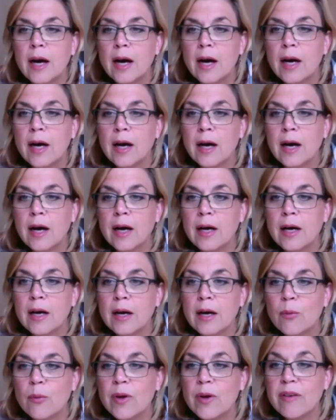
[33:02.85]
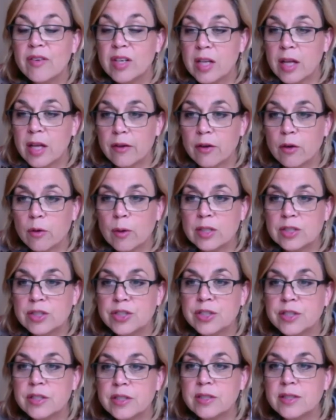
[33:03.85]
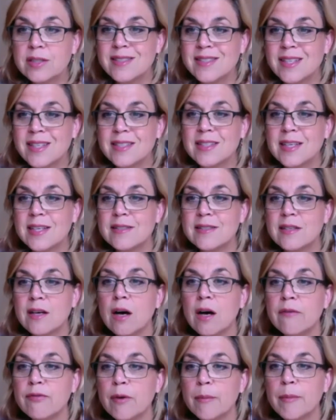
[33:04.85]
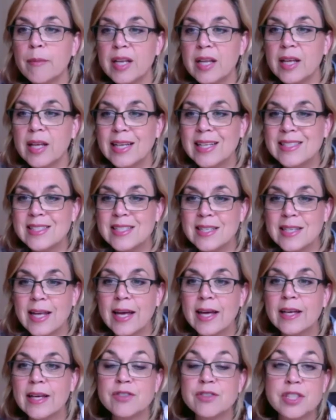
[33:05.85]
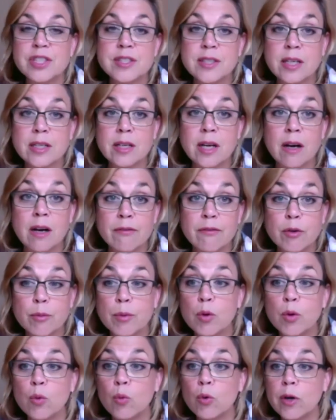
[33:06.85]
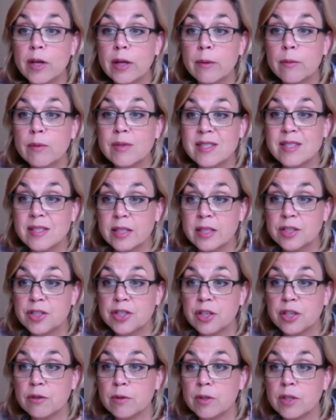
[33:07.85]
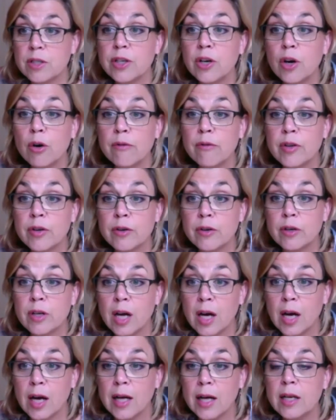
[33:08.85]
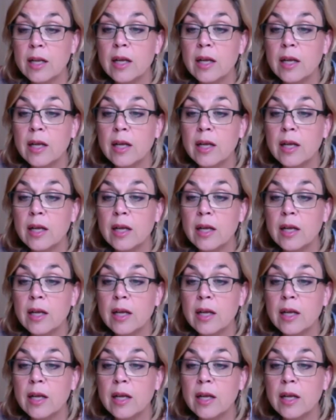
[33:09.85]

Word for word: Uh, we have another question it says I saw from a nanny today if she's uncomfortable working with sick children, COVID or not,